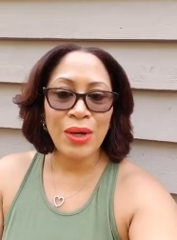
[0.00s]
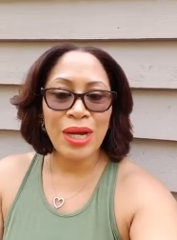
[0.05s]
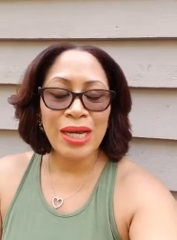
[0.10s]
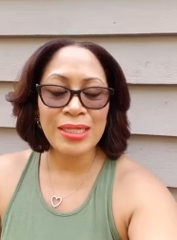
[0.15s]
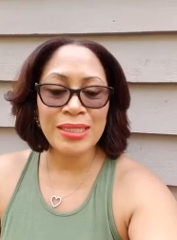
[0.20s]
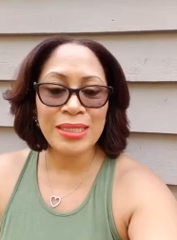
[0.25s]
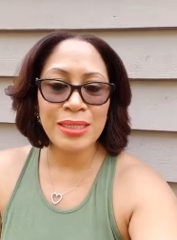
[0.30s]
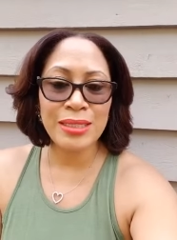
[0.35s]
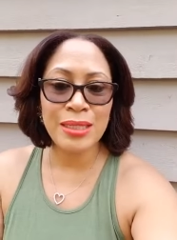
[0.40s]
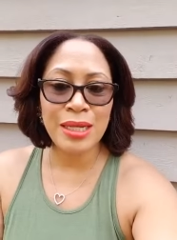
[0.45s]

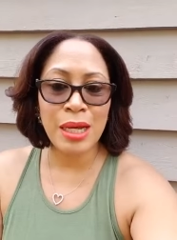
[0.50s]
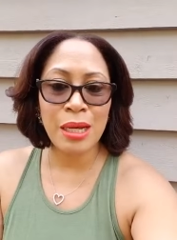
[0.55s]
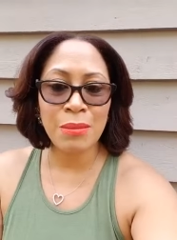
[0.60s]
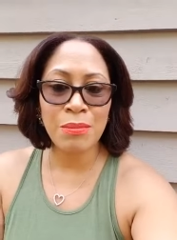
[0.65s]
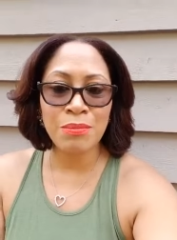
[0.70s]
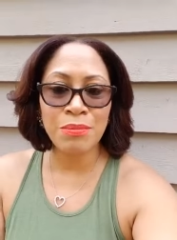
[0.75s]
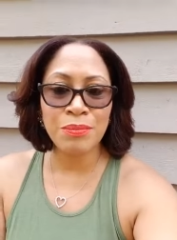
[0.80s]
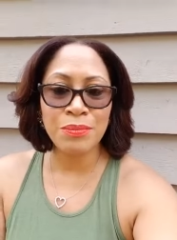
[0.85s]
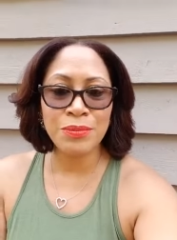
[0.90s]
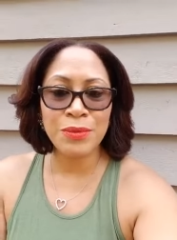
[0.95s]
I did
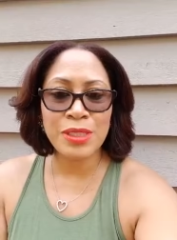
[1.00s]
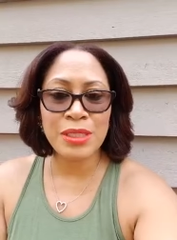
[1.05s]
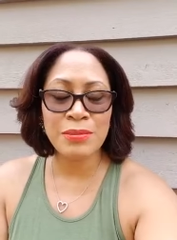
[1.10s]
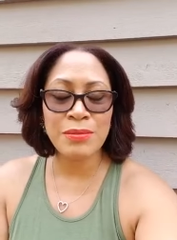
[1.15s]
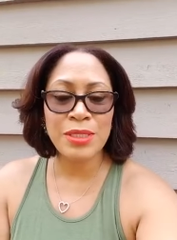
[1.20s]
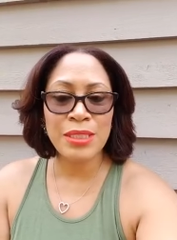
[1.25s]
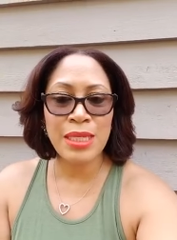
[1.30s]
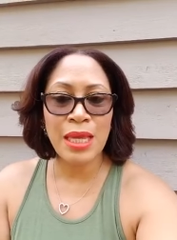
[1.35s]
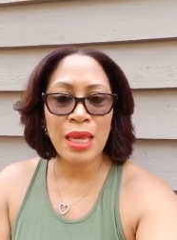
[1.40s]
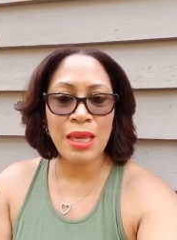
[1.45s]
um,
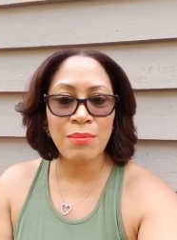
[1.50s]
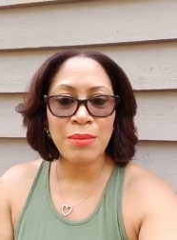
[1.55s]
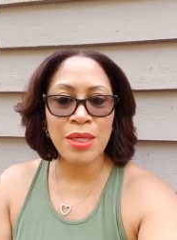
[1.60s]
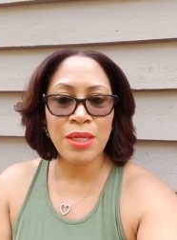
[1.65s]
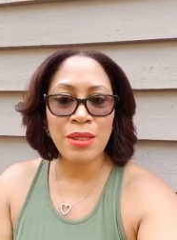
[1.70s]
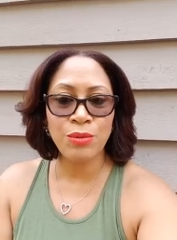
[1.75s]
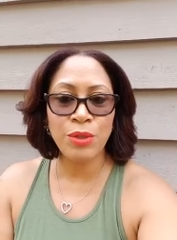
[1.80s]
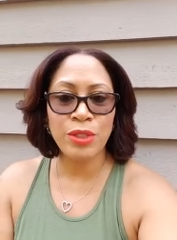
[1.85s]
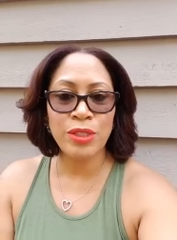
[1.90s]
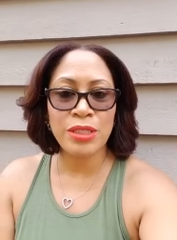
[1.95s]
some
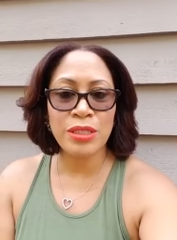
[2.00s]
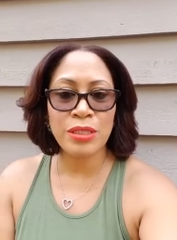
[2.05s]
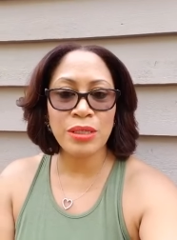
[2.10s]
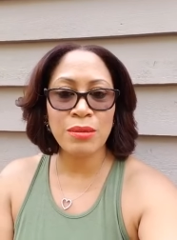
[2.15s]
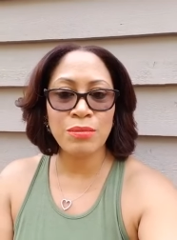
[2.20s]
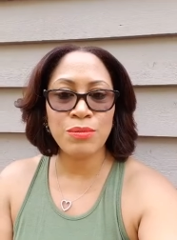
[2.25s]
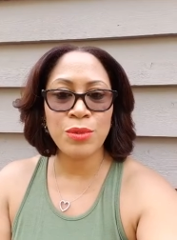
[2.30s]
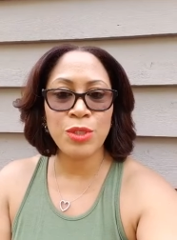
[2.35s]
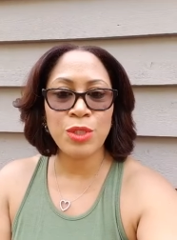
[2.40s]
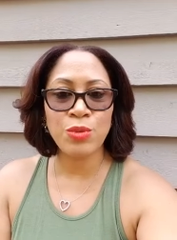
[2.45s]
salmon with
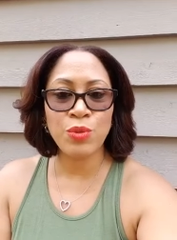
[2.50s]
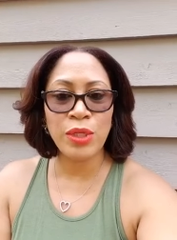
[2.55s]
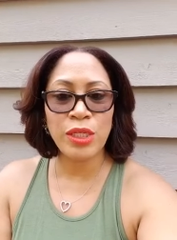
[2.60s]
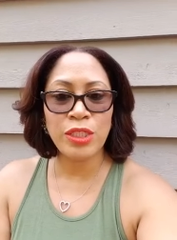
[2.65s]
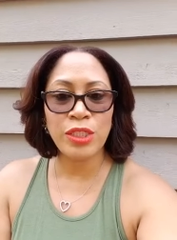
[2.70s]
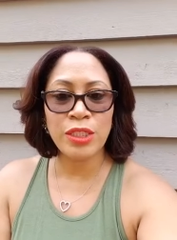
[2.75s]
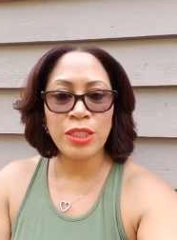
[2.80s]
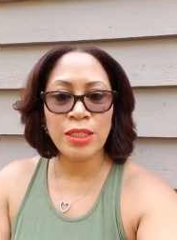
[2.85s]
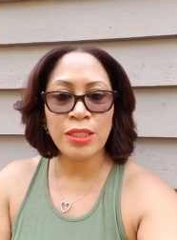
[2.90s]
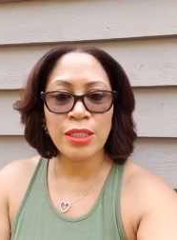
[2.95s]
some sweet
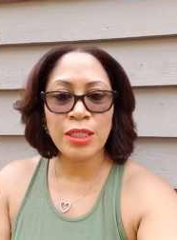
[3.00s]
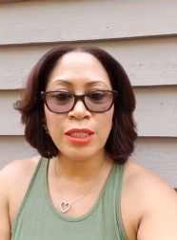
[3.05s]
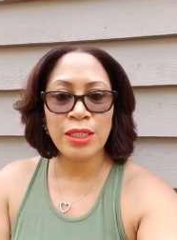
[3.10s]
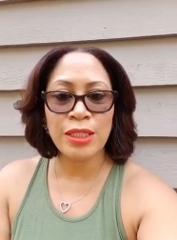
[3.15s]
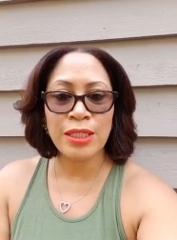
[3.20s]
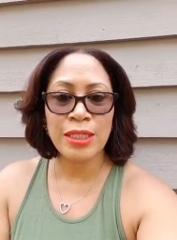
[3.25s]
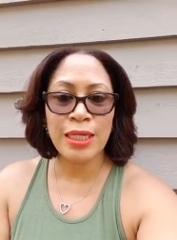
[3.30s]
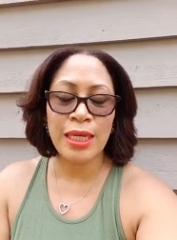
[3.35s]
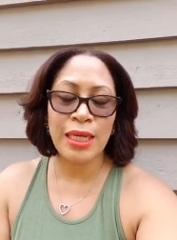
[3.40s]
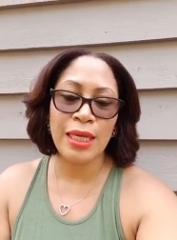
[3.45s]
chili
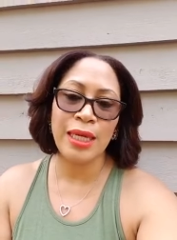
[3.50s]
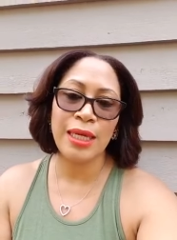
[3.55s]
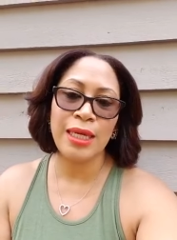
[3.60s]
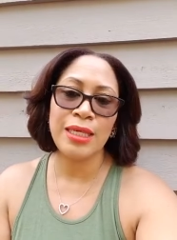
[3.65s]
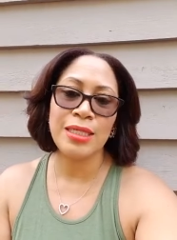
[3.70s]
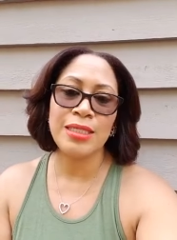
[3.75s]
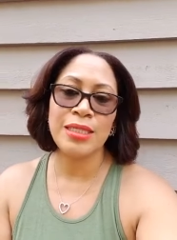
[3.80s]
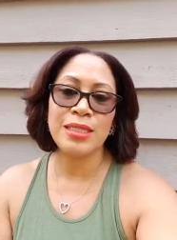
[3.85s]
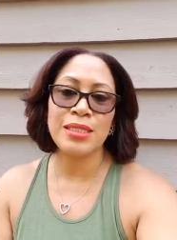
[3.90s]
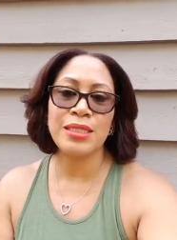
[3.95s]

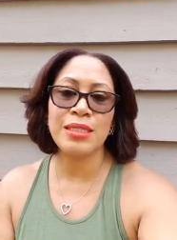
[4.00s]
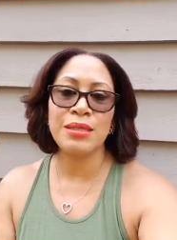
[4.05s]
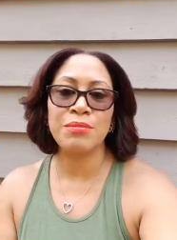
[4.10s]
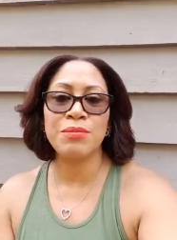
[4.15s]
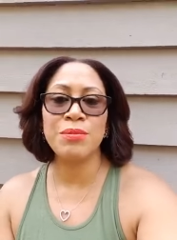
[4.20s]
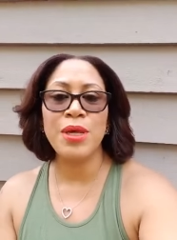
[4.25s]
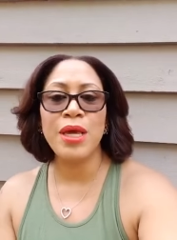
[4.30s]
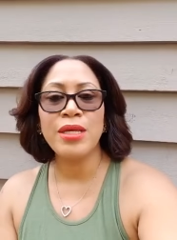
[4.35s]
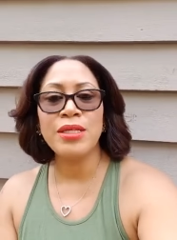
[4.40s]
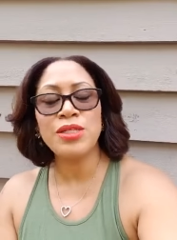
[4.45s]
glaze and
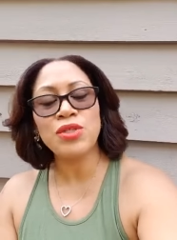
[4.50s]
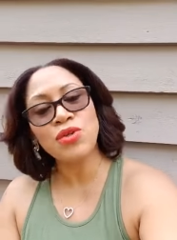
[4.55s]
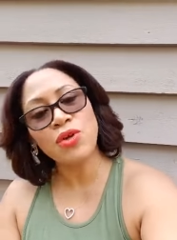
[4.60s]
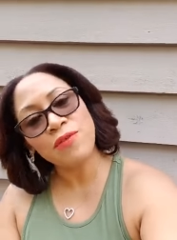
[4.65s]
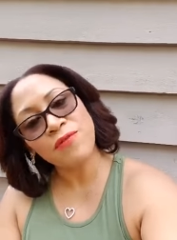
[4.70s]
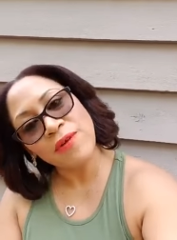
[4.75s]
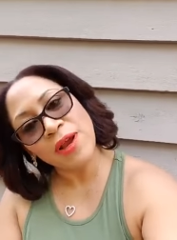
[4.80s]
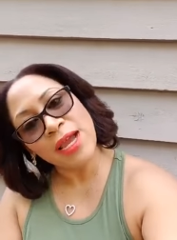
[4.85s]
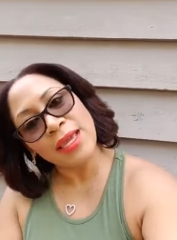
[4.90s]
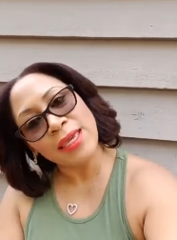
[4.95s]
some
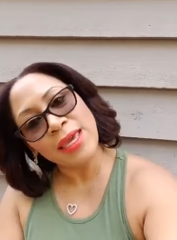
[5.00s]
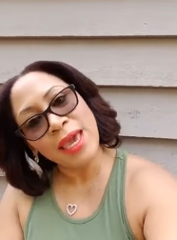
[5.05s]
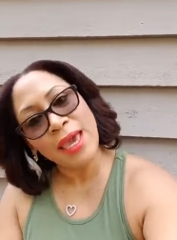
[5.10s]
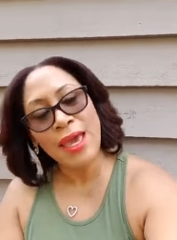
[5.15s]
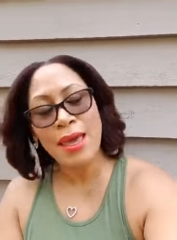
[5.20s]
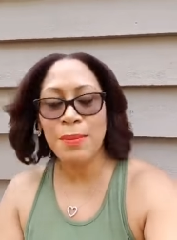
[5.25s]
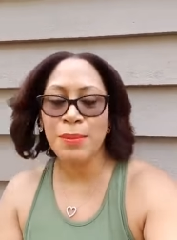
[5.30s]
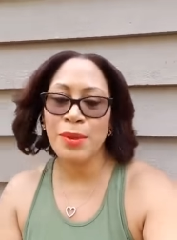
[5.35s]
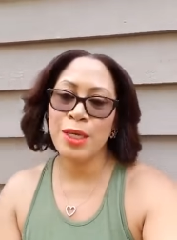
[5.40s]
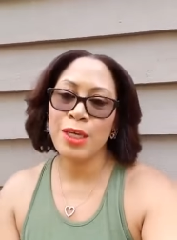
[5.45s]
stir fried
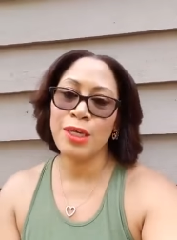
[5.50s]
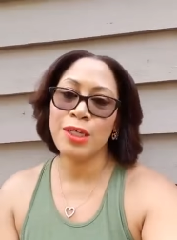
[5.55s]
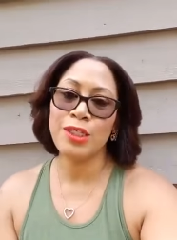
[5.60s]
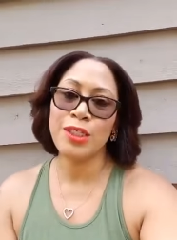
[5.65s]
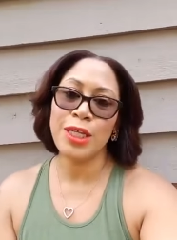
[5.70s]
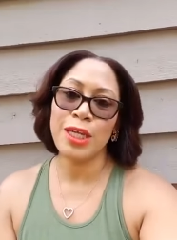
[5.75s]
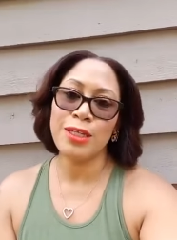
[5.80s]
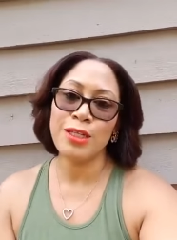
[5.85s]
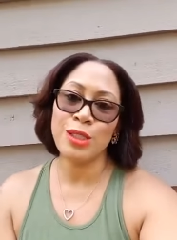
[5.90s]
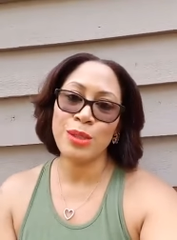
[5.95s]

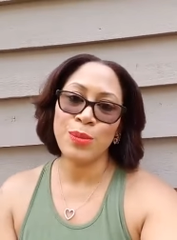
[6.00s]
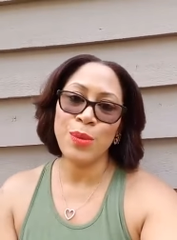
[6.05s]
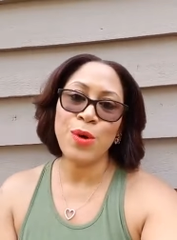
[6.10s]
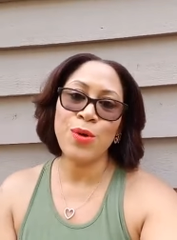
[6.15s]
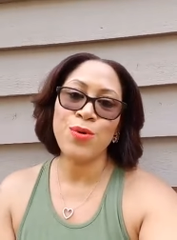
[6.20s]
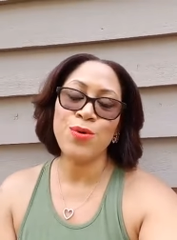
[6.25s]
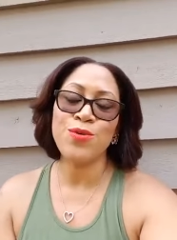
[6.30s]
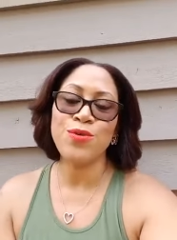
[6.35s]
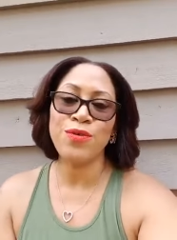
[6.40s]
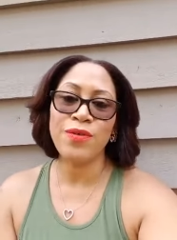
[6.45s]
cabbage and some
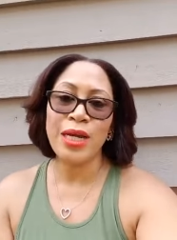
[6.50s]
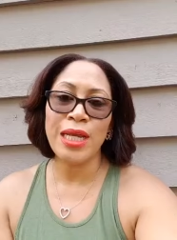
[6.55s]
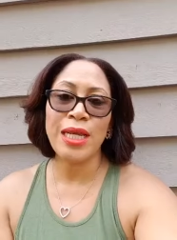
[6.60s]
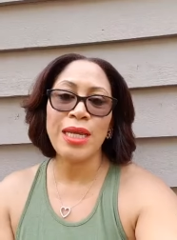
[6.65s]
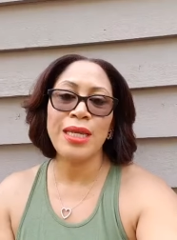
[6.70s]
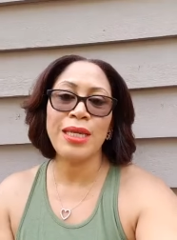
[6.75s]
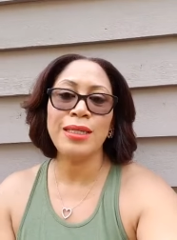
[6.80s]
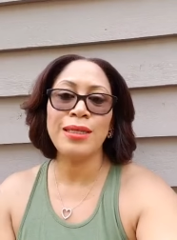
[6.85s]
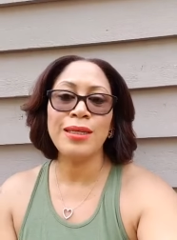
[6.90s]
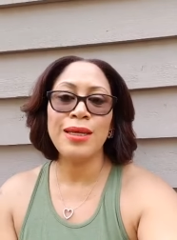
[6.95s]
whole
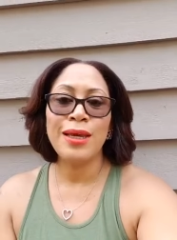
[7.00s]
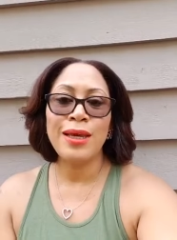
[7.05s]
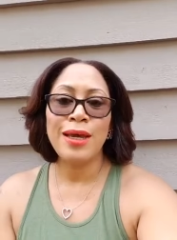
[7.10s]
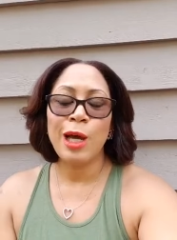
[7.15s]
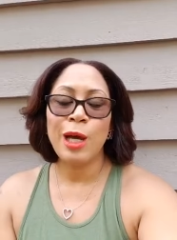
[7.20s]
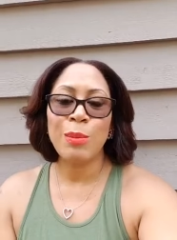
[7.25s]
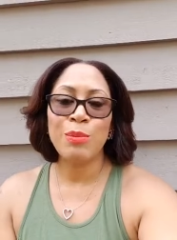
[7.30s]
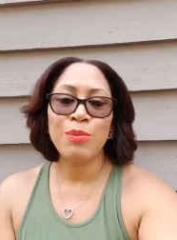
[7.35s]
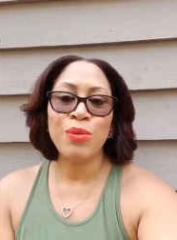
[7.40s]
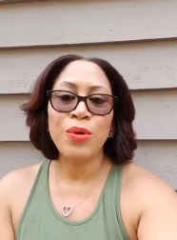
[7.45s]
grain
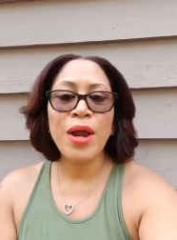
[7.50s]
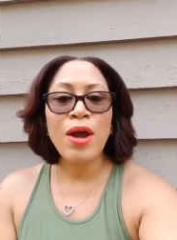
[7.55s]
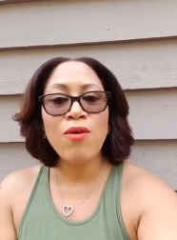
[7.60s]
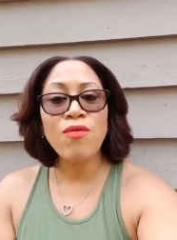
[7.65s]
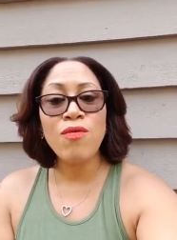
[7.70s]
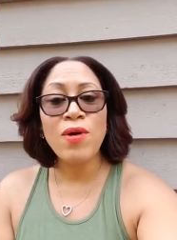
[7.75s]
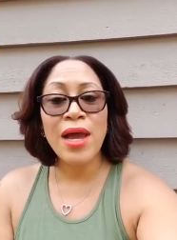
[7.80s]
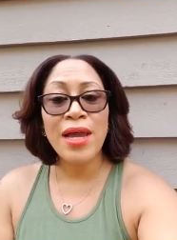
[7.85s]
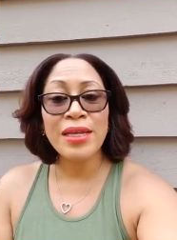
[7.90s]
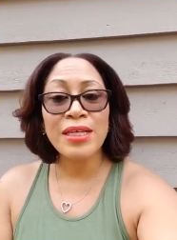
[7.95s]
um,
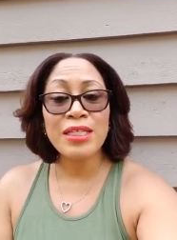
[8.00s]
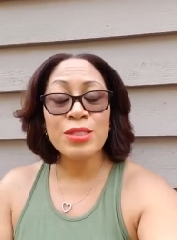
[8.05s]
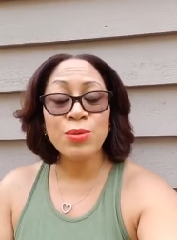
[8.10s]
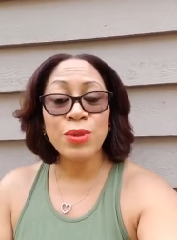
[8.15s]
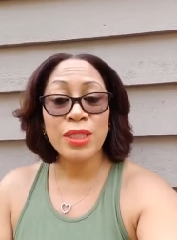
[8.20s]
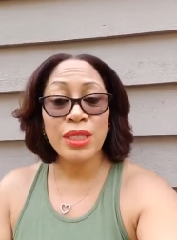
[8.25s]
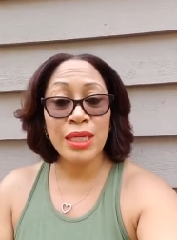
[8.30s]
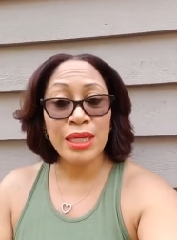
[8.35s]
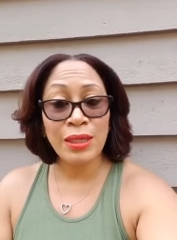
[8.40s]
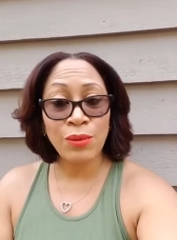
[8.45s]
brown rice
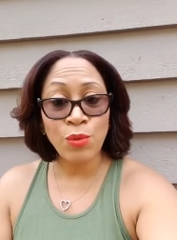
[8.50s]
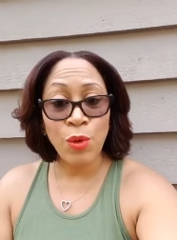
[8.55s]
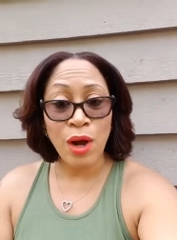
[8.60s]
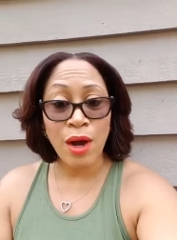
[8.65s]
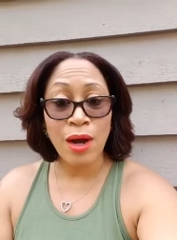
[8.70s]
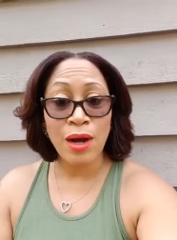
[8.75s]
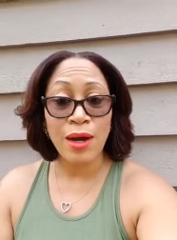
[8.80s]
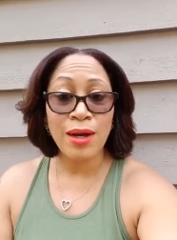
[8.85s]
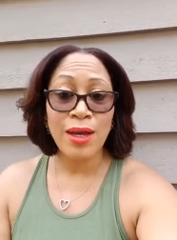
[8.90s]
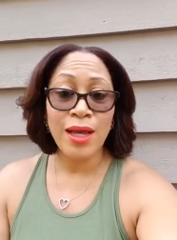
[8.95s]
with
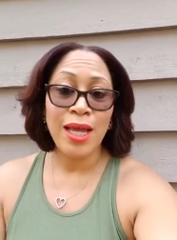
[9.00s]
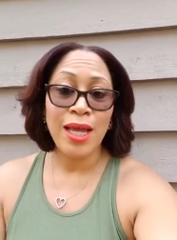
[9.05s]
quinoa.